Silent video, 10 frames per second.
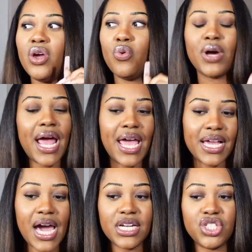when I had
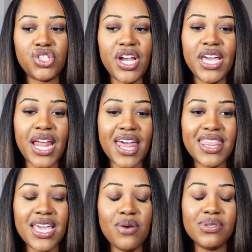got it straightened, I
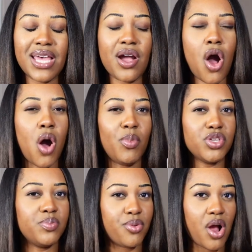think it was like
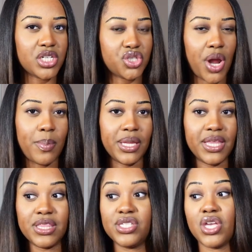almost bra strap
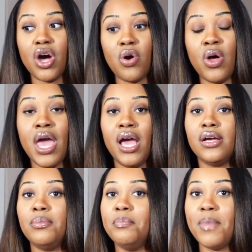length. So
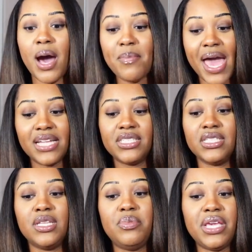
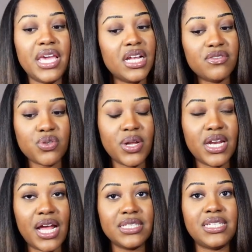imagine, the beginning of
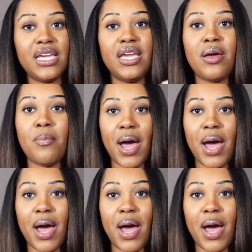2019,